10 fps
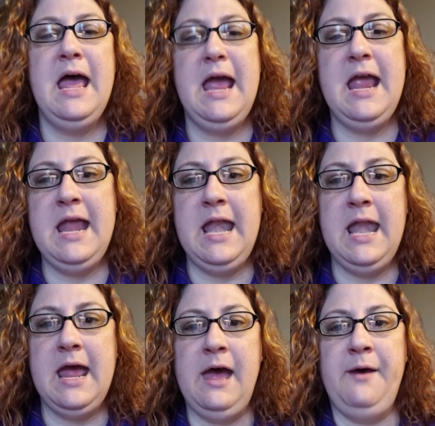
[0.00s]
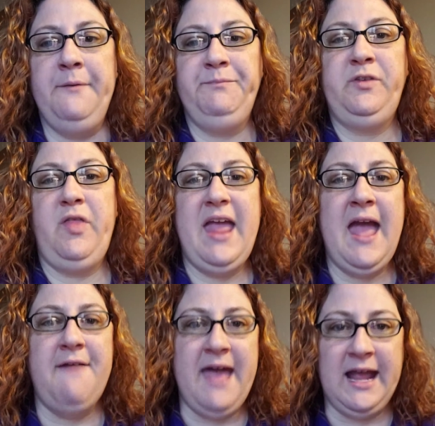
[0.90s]
And so they
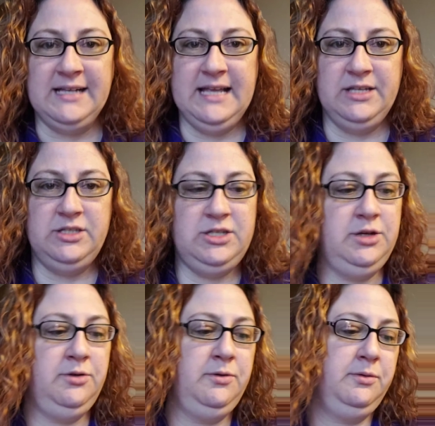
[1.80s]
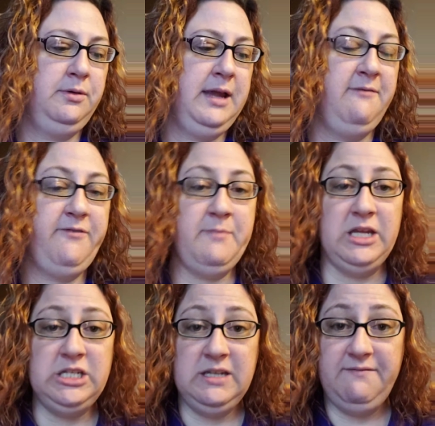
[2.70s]
have access to
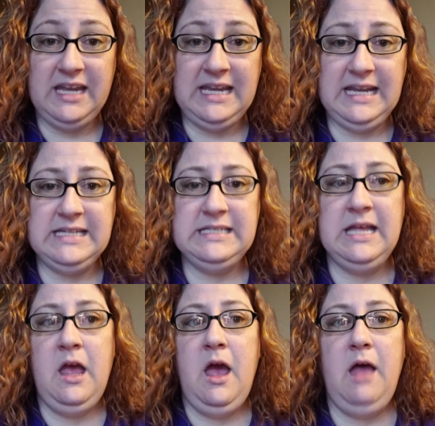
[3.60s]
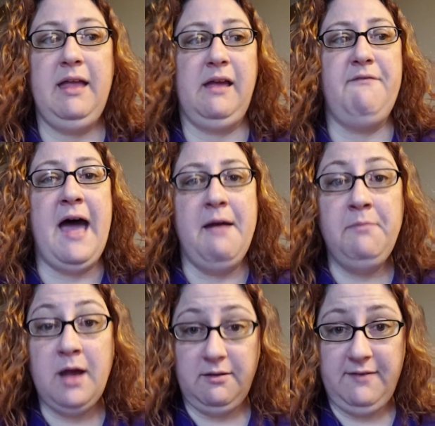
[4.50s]
information if they need it. Like if I'm
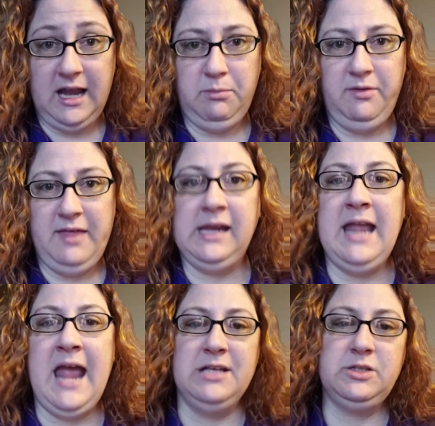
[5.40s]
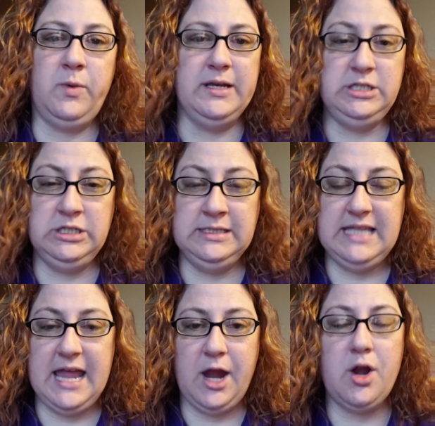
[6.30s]
not available, they can ask questions
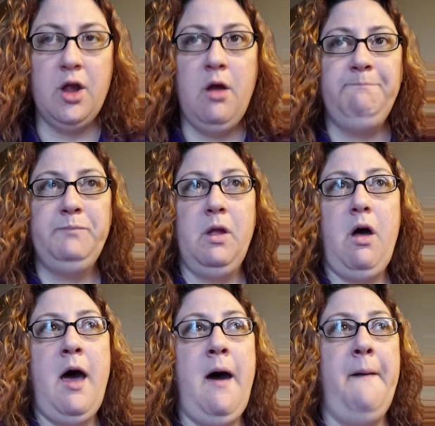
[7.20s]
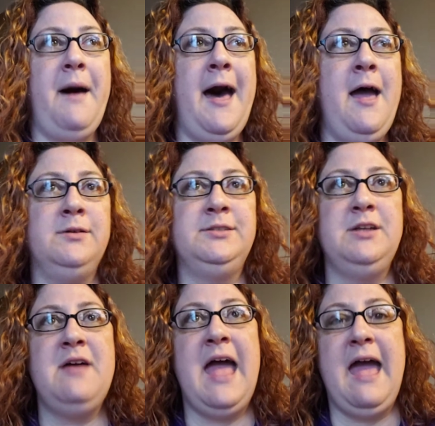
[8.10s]
there. I
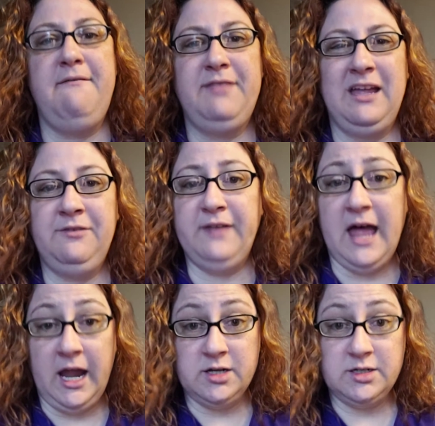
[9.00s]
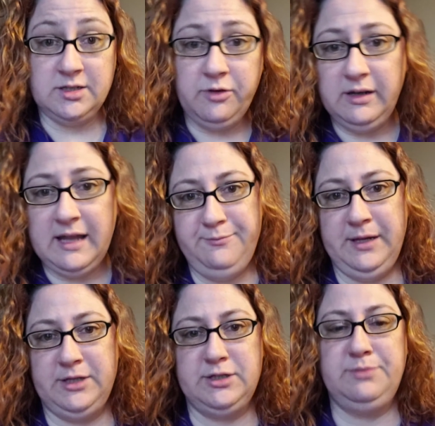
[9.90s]
also have like flyers and real life
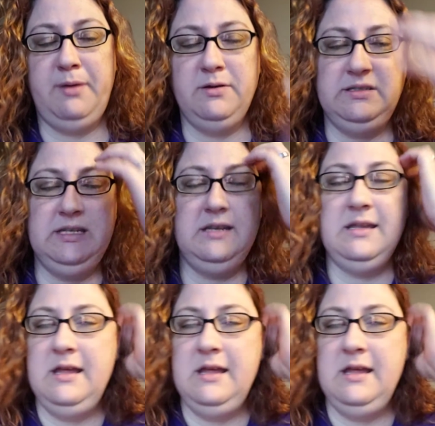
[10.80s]
pictures posted